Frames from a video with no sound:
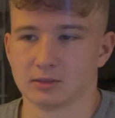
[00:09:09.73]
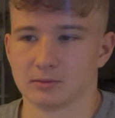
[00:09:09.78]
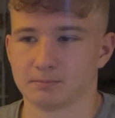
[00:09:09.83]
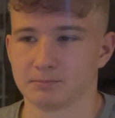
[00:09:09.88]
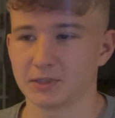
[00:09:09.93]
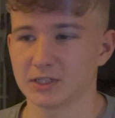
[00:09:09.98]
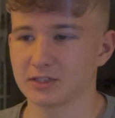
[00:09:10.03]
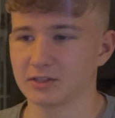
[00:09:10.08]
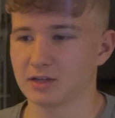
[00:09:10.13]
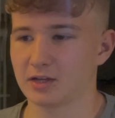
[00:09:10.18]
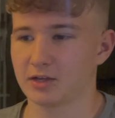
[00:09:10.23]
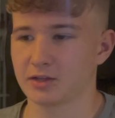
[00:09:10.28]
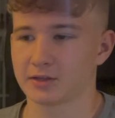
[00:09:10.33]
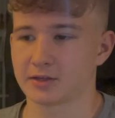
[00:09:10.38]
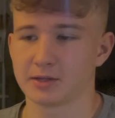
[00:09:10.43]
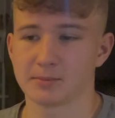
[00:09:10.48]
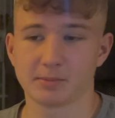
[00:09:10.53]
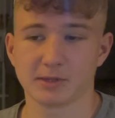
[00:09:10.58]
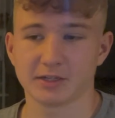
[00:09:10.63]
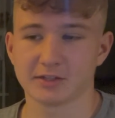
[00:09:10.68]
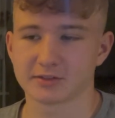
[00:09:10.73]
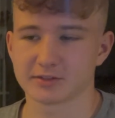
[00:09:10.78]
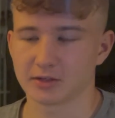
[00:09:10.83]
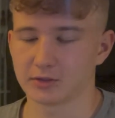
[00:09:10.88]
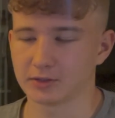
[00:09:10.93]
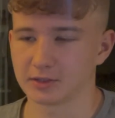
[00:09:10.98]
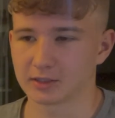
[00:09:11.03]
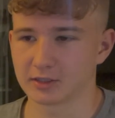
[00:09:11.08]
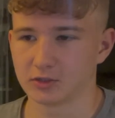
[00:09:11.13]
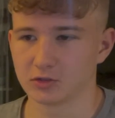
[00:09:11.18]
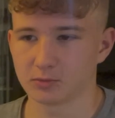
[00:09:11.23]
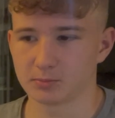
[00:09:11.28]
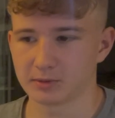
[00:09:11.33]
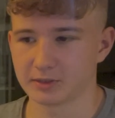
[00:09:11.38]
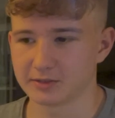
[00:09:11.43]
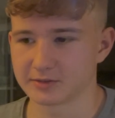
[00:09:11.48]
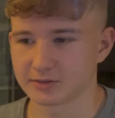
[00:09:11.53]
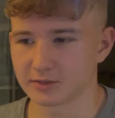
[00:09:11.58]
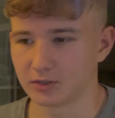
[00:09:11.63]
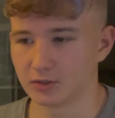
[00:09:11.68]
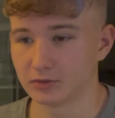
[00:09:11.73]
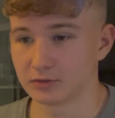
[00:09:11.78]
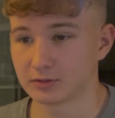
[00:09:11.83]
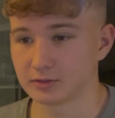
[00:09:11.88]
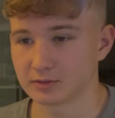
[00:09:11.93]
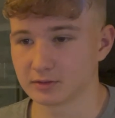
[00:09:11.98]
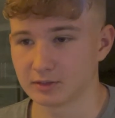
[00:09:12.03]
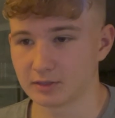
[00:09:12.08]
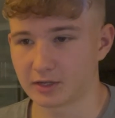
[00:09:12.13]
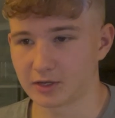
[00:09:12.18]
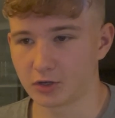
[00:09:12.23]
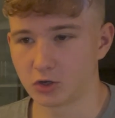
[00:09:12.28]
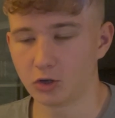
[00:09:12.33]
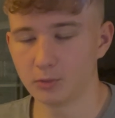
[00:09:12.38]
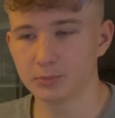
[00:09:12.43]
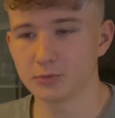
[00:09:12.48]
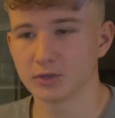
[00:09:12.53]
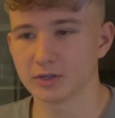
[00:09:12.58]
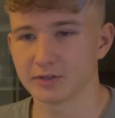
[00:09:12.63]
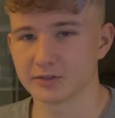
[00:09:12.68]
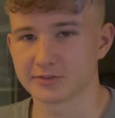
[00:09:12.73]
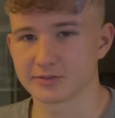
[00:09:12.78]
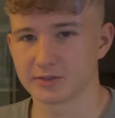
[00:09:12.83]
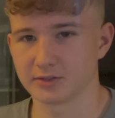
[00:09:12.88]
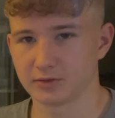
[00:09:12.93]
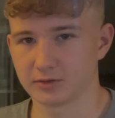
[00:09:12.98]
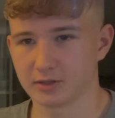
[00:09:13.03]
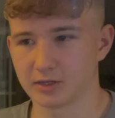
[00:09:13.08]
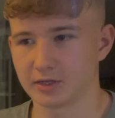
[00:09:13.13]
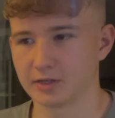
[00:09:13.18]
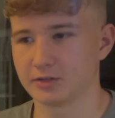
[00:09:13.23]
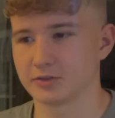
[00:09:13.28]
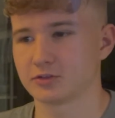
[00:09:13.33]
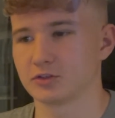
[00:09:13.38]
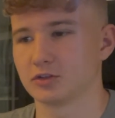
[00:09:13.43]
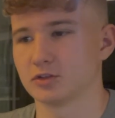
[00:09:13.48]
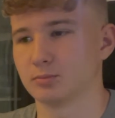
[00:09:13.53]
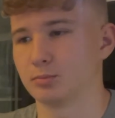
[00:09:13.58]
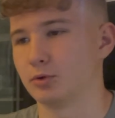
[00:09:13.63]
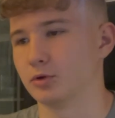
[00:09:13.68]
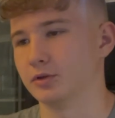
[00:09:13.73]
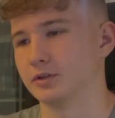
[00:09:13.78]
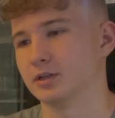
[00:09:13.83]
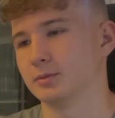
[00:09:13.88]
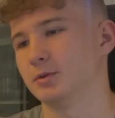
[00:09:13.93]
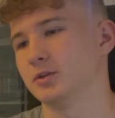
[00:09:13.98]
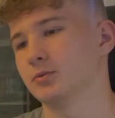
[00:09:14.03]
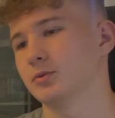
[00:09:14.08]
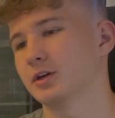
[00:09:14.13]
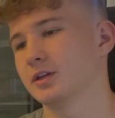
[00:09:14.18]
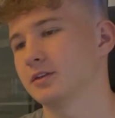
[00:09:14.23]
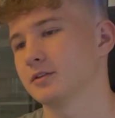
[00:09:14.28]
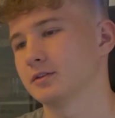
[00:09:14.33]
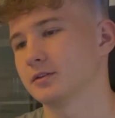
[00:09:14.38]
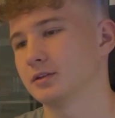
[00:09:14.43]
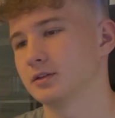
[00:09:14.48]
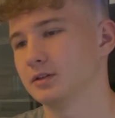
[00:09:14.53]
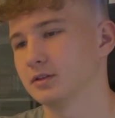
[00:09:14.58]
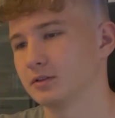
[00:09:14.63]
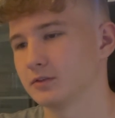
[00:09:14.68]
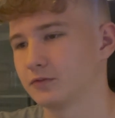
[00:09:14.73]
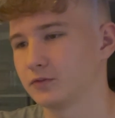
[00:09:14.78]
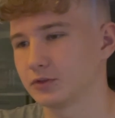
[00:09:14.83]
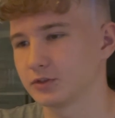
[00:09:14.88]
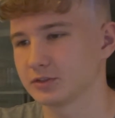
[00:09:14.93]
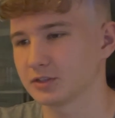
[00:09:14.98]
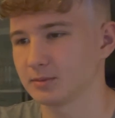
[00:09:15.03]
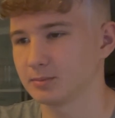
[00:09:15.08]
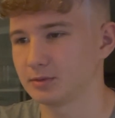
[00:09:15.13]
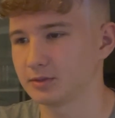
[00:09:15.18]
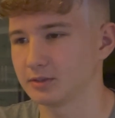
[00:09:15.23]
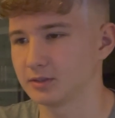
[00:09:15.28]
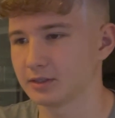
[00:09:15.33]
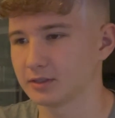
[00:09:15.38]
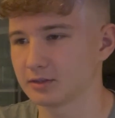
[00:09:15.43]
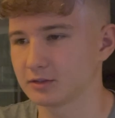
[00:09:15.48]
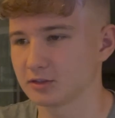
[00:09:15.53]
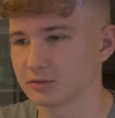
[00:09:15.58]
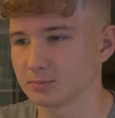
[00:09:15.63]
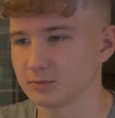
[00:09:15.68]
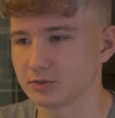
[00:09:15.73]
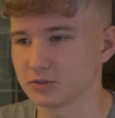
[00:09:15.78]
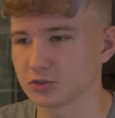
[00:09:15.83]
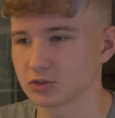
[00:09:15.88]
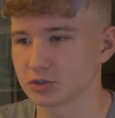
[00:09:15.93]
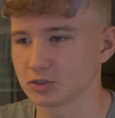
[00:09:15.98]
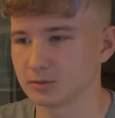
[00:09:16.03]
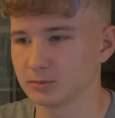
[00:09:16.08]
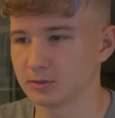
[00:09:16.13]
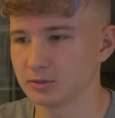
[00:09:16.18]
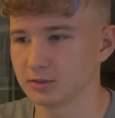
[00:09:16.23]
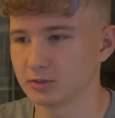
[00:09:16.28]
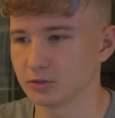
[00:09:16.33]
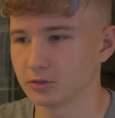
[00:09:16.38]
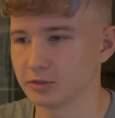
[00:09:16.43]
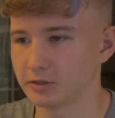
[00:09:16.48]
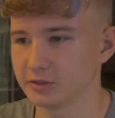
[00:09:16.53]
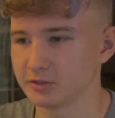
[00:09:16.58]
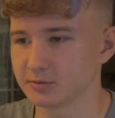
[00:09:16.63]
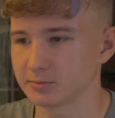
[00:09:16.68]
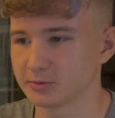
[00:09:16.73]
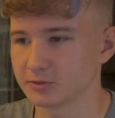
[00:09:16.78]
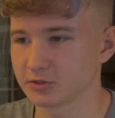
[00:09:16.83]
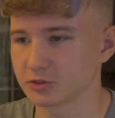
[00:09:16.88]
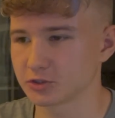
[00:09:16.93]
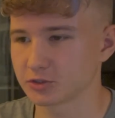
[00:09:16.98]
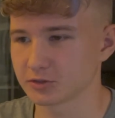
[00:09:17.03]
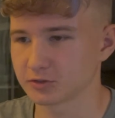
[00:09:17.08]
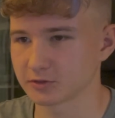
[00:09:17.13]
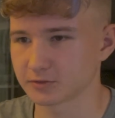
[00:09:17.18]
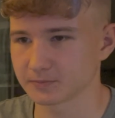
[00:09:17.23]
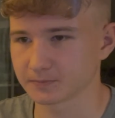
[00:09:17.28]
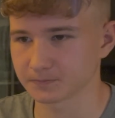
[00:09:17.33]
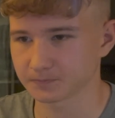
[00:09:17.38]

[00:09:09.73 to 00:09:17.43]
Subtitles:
But I can play this out, I cannot play this out. I hope you understood the point. I mean, right, for example, in like this position, I mean, the earliest positions,